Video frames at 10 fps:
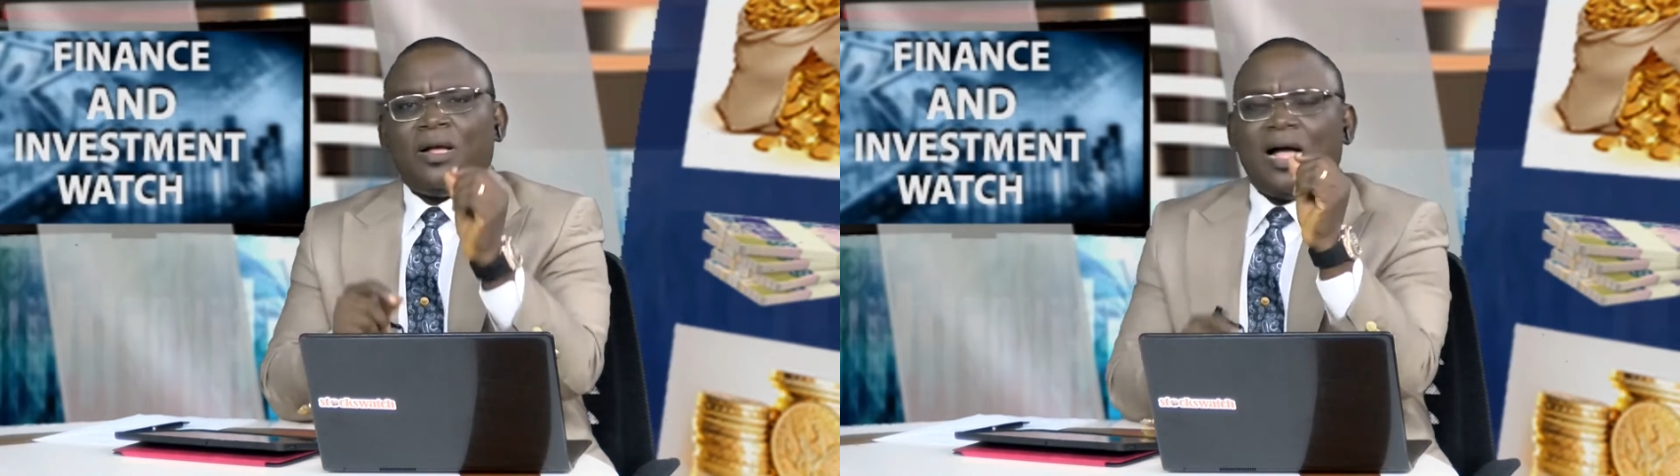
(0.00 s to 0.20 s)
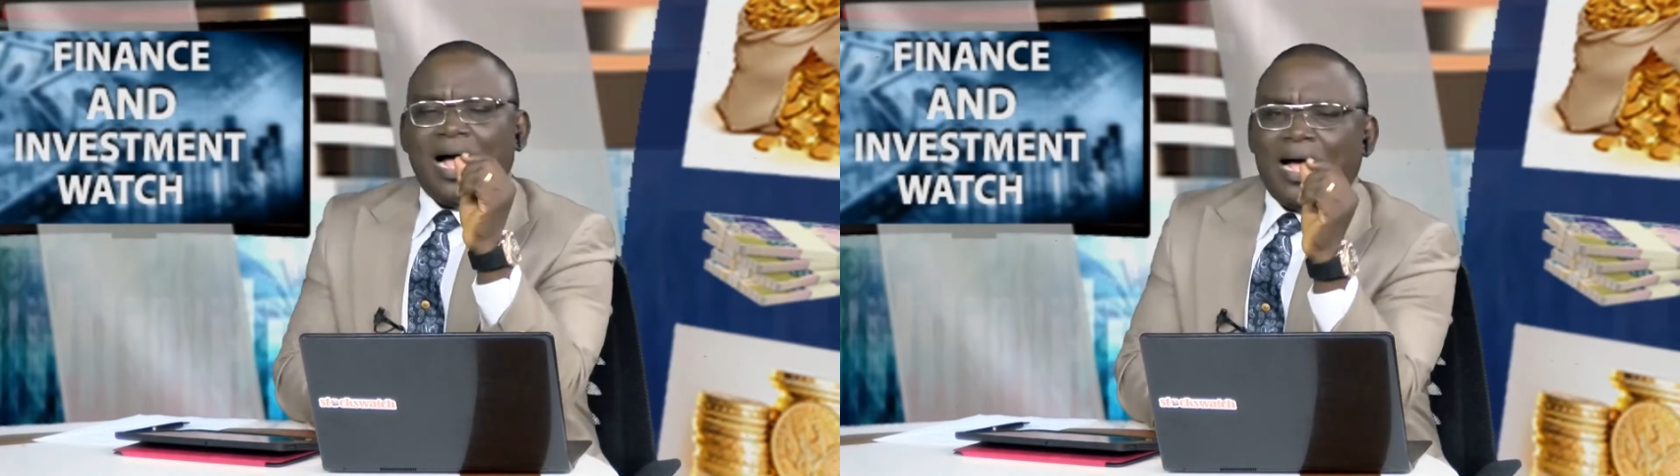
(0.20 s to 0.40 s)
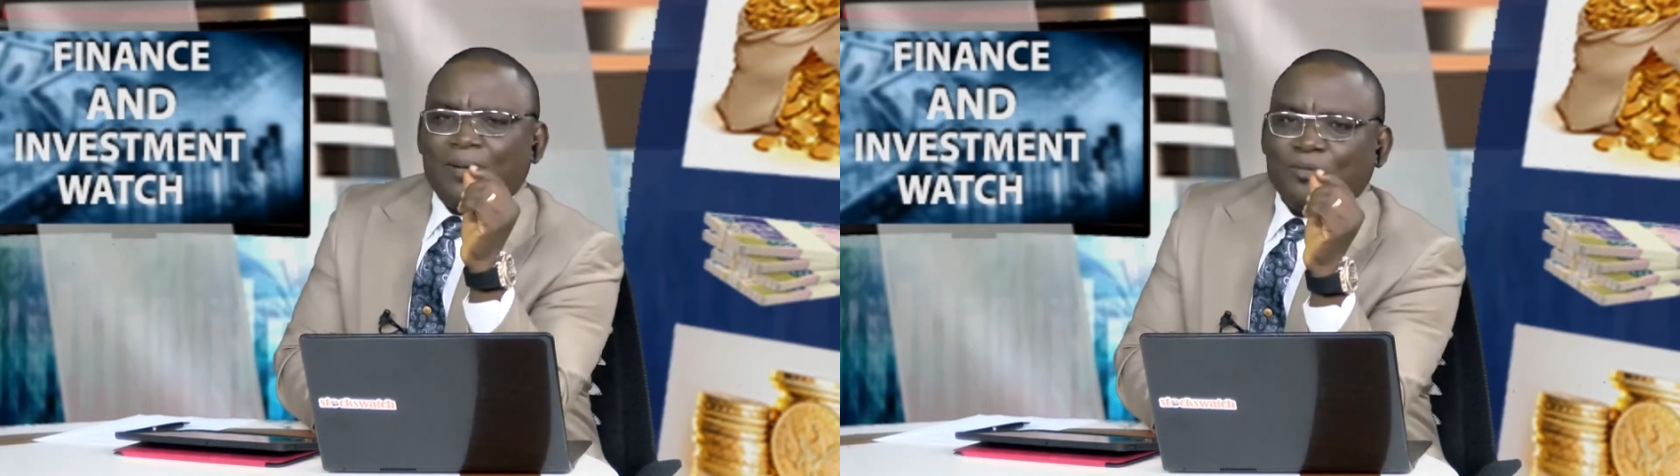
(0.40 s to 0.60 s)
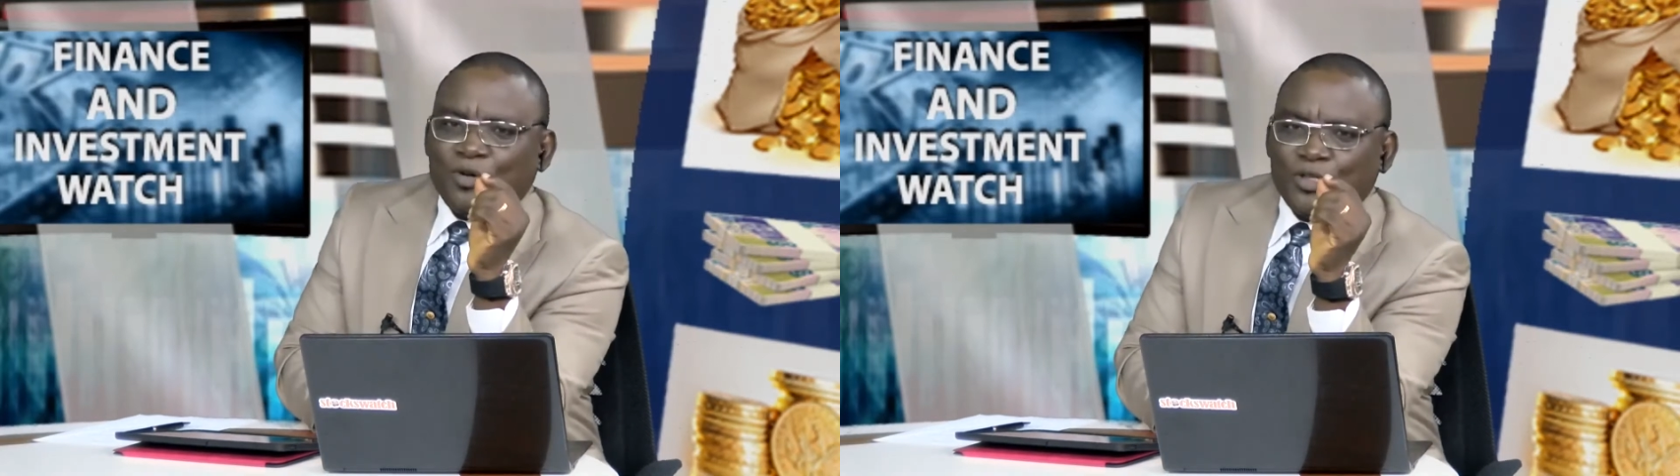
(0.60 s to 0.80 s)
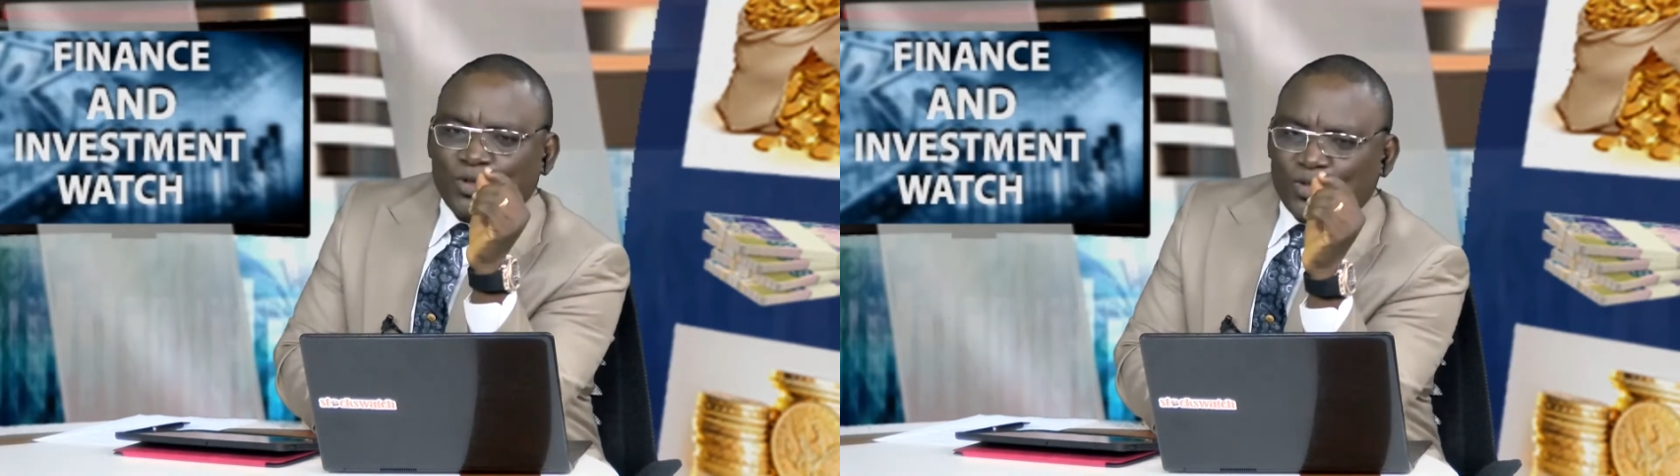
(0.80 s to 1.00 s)
I'm
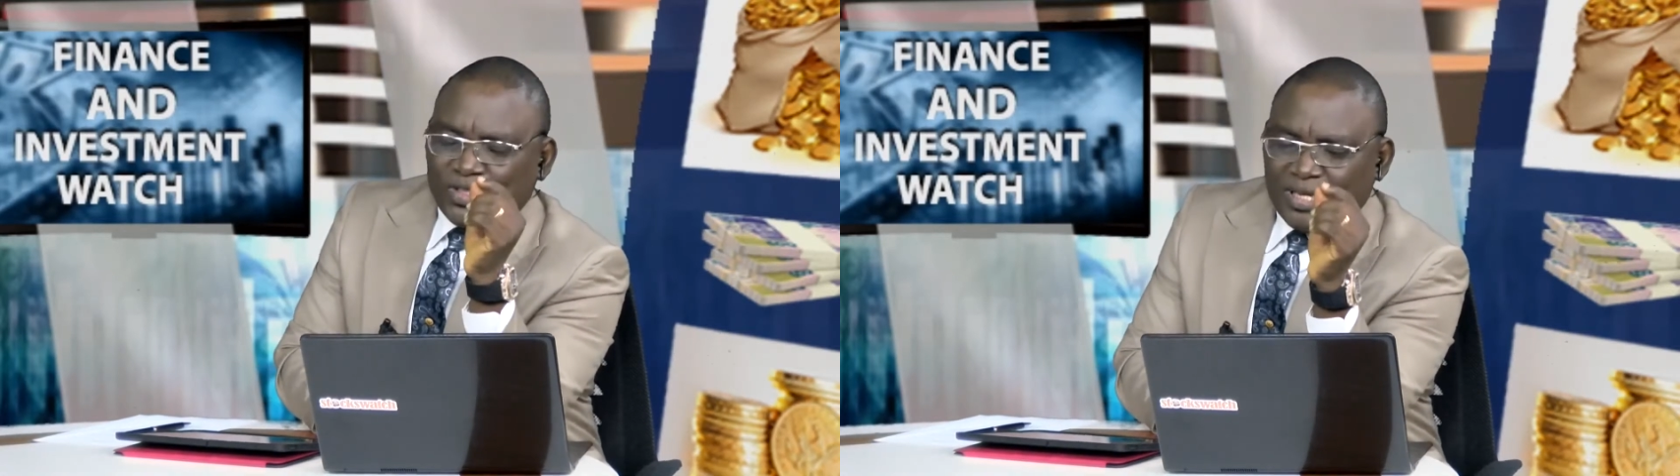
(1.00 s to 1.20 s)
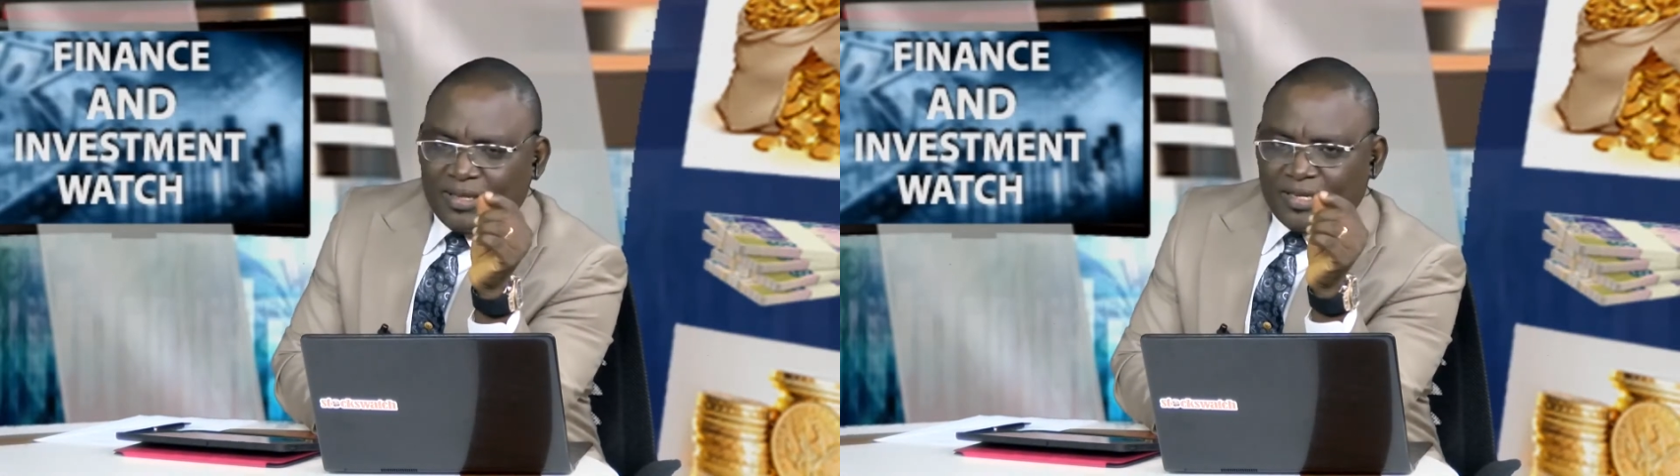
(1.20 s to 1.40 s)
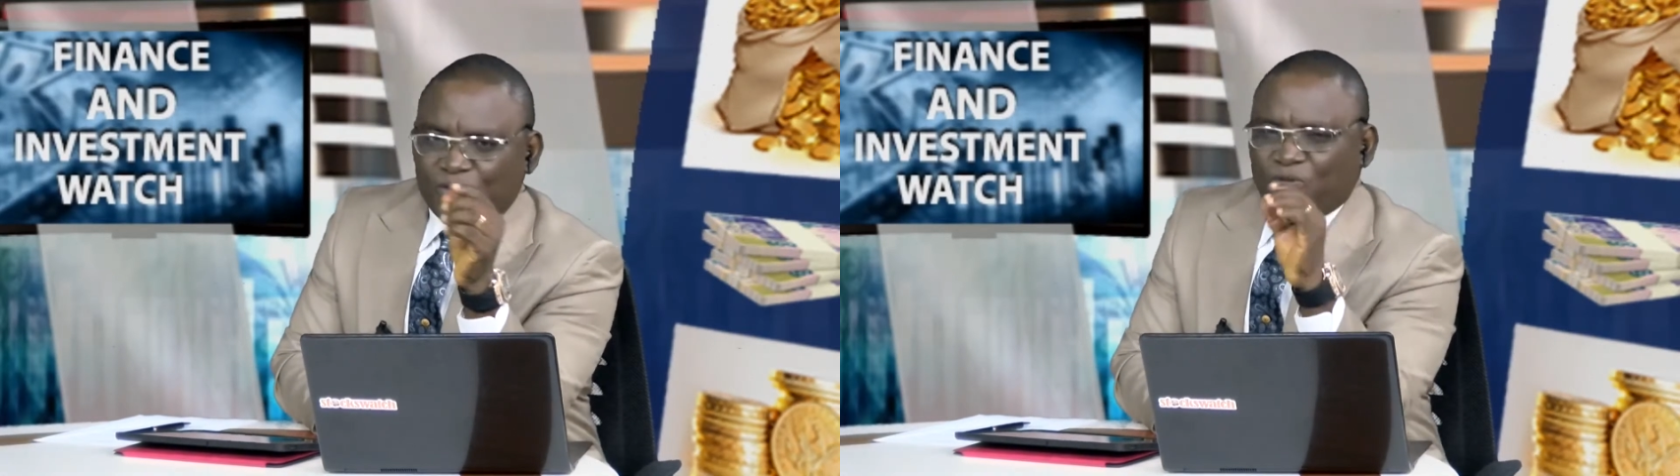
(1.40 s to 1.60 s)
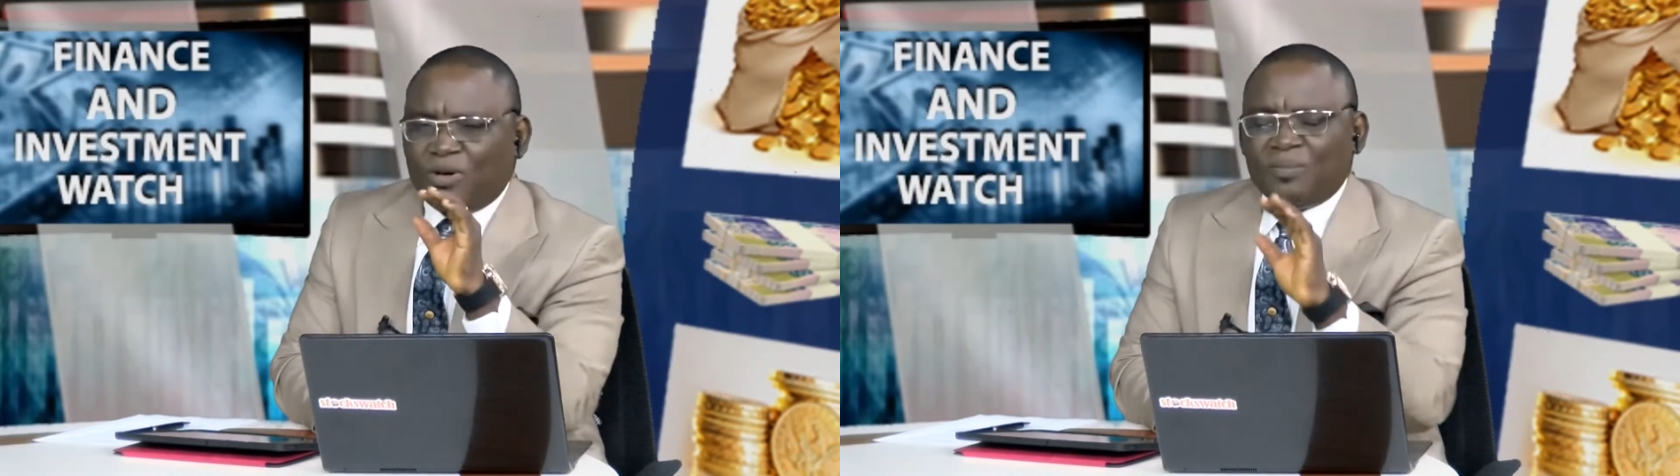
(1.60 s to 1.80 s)
going to say this from